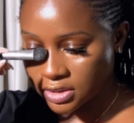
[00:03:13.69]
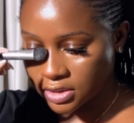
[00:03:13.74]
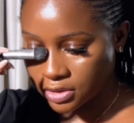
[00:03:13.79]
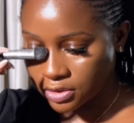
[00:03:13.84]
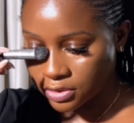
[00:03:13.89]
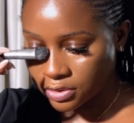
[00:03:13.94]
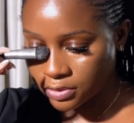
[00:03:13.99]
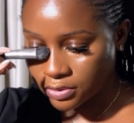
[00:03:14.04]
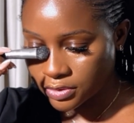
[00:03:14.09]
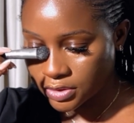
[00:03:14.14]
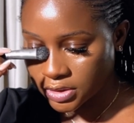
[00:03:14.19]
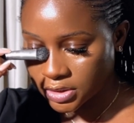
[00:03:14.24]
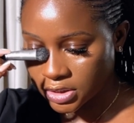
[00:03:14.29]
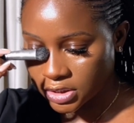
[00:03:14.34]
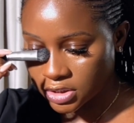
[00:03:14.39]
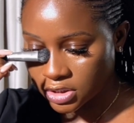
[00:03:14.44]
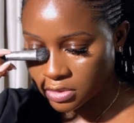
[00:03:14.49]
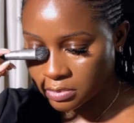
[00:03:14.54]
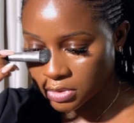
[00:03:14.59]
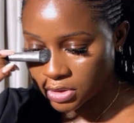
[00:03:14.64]
the nose
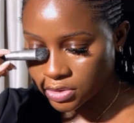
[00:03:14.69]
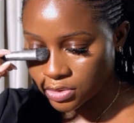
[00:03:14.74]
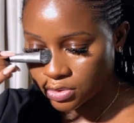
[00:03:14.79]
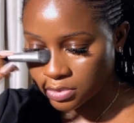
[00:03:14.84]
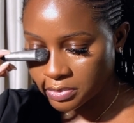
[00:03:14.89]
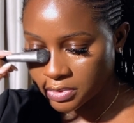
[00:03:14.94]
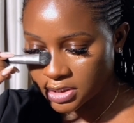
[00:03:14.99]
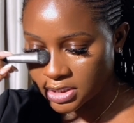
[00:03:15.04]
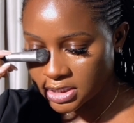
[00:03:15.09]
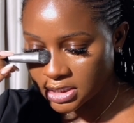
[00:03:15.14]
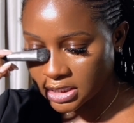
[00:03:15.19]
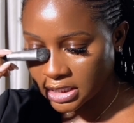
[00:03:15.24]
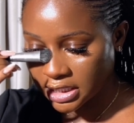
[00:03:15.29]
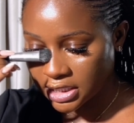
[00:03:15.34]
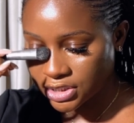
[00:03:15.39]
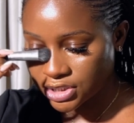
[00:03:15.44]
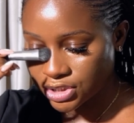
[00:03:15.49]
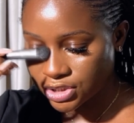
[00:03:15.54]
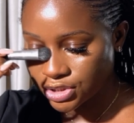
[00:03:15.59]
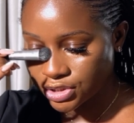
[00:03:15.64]
needs to be super snatched